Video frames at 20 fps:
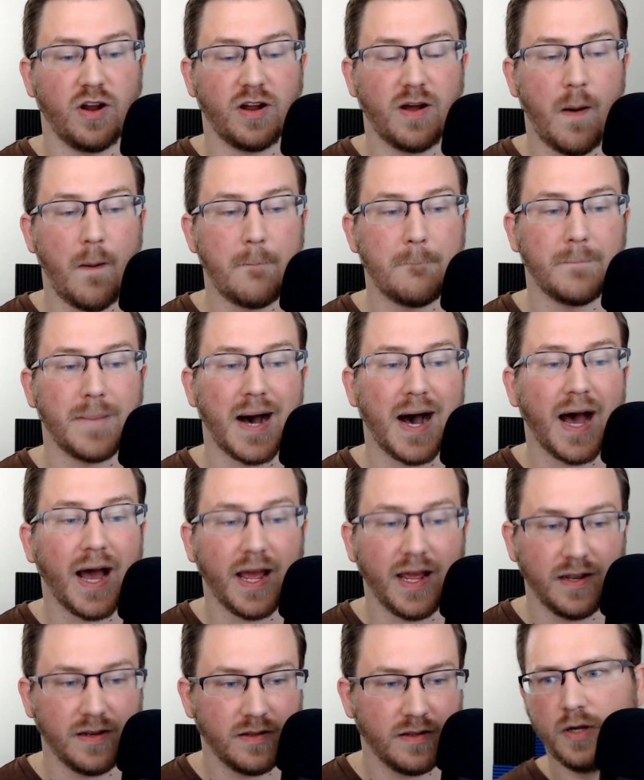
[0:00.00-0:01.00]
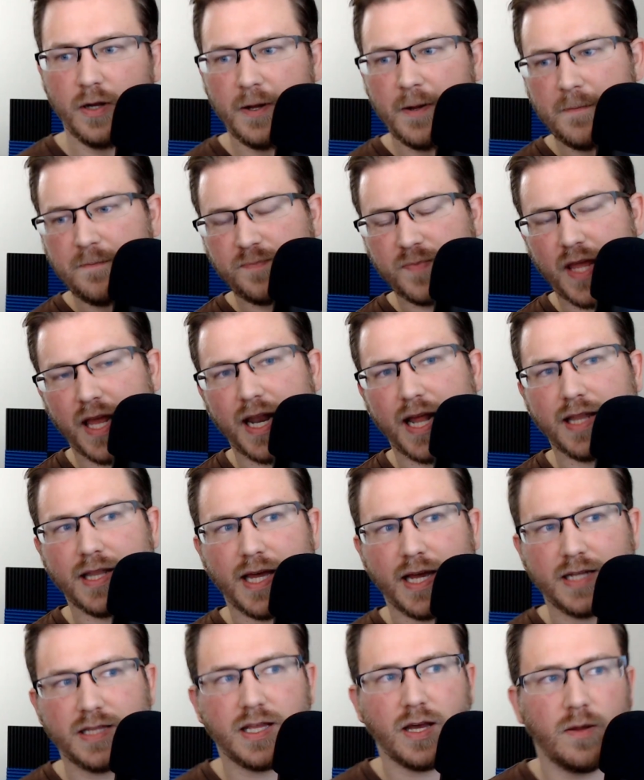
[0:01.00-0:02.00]
combined. And I
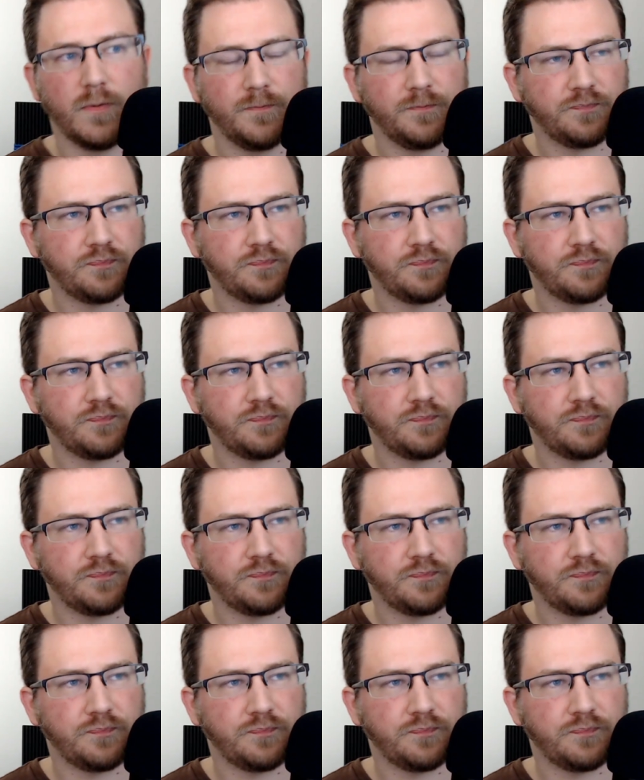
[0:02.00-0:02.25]
like that